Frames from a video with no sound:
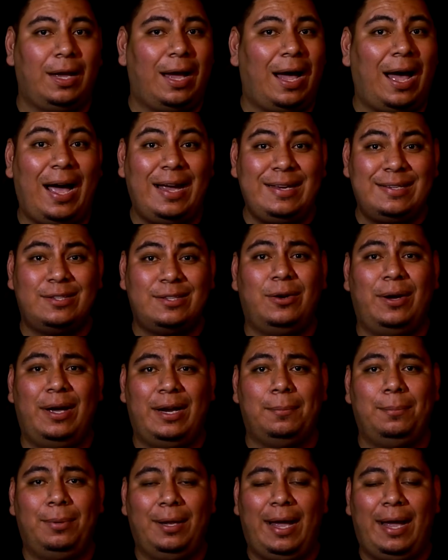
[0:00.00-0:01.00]
I still
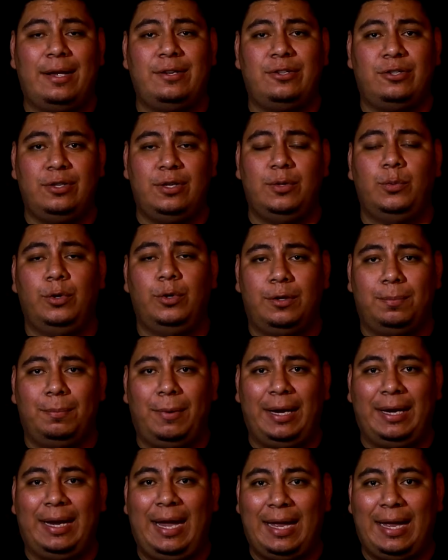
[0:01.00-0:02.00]
had a blast shooting with
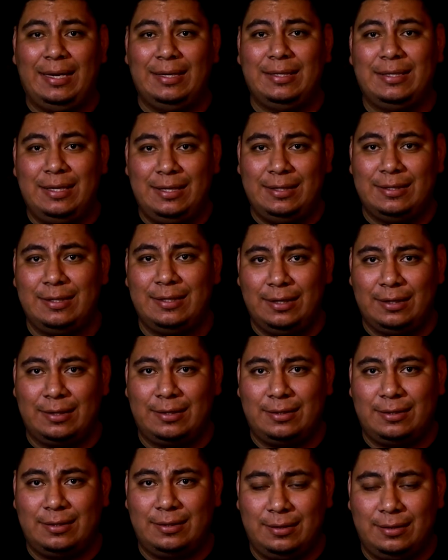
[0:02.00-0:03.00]
my Canon
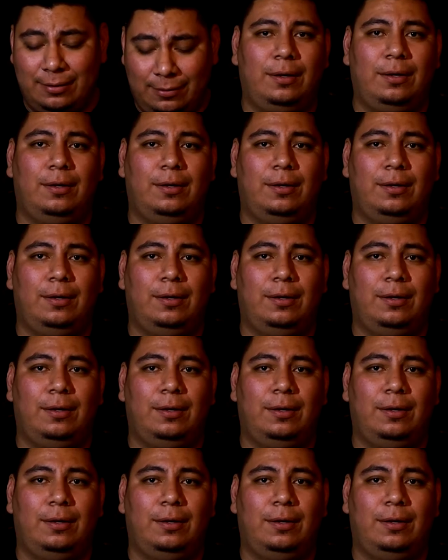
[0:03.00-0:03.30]
T6.